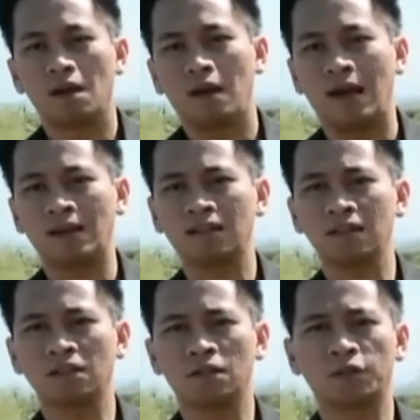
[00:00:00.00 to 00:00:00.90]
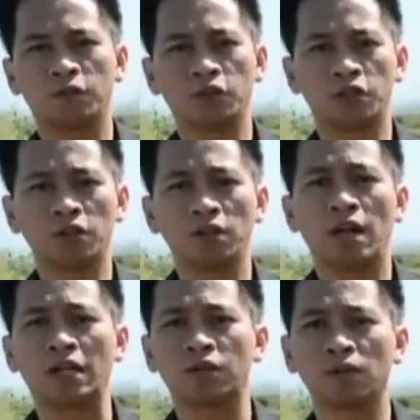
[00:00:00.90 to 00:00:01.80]
Access to the future
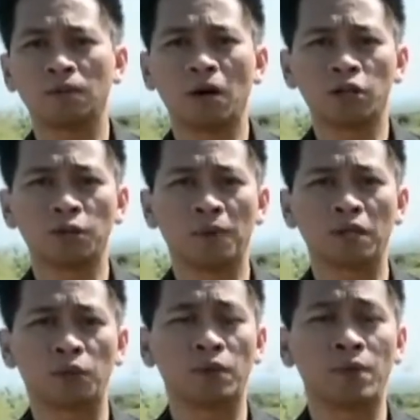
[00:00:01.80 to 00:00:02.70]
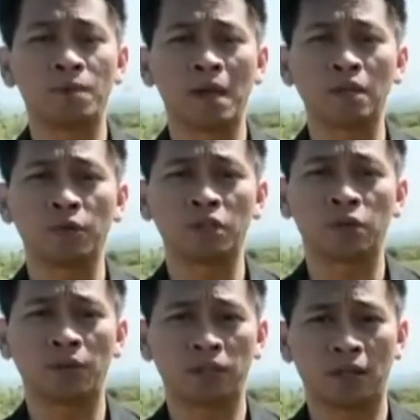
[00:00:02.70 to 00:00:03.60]
national monument will remain
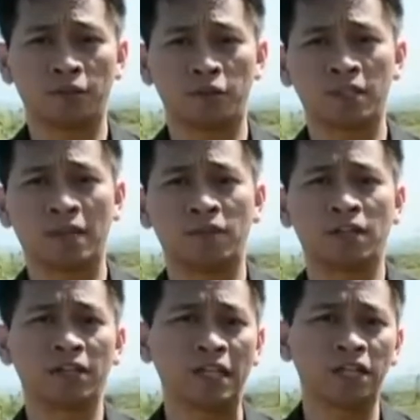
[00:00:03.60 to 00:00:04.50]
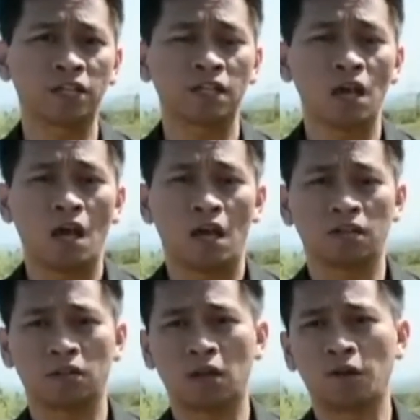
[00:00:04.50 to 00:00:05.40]
restricted for several years
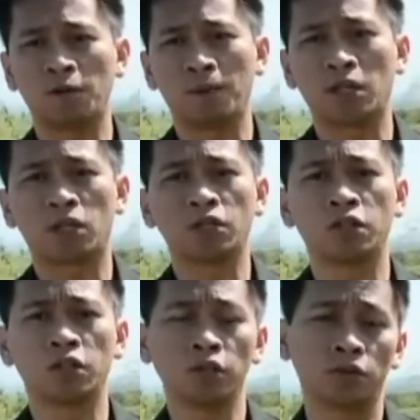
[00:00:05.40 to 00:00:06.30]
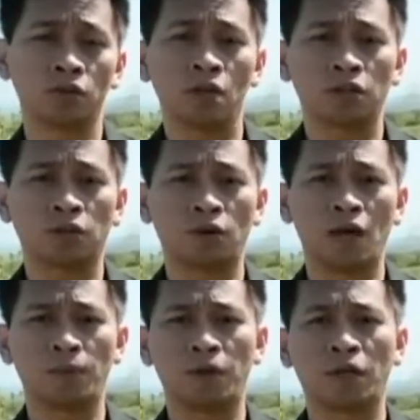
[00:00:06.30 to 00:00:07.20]
as the government continues to
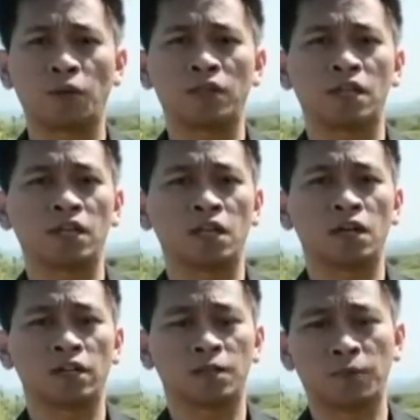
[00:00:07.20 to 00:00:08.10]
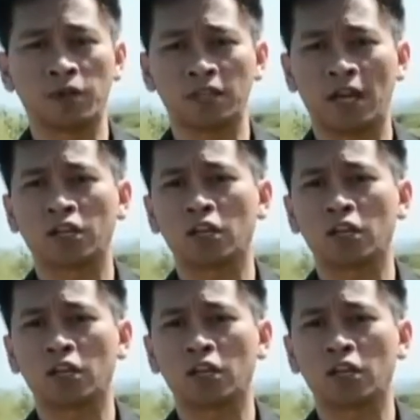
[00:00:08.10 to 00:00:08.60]
collaborate with technical experts and